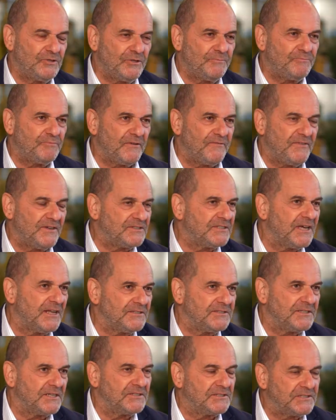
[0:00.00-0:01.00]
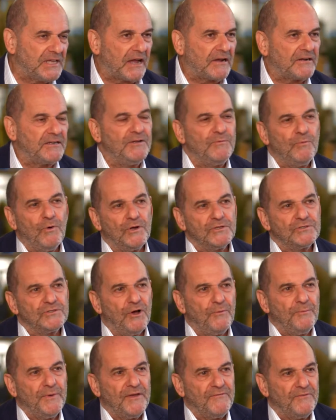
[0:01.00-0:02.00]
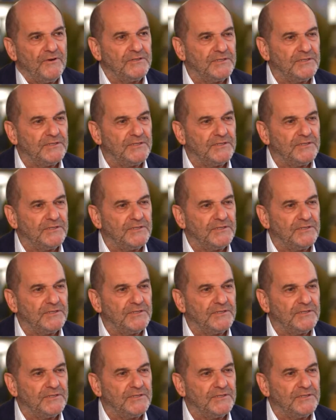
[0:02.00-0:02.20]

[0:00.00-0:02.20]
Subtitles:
you briefly tell us exactly what Omnevo